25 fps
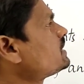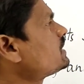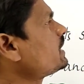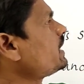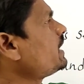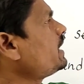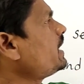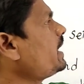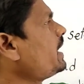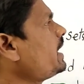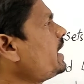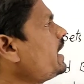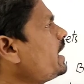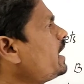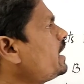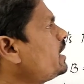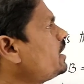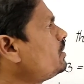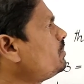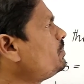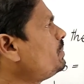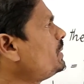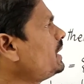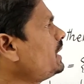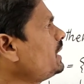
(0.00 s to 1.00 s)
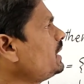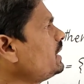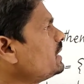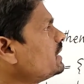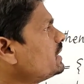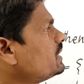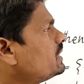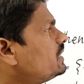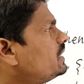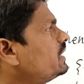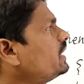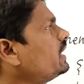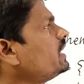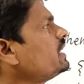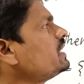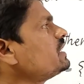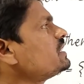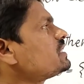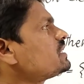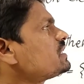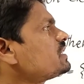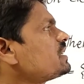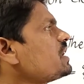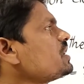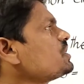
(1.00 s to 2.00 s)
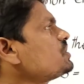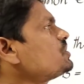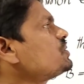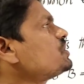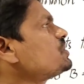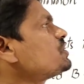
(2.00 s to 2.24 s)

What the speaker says: A and B, then such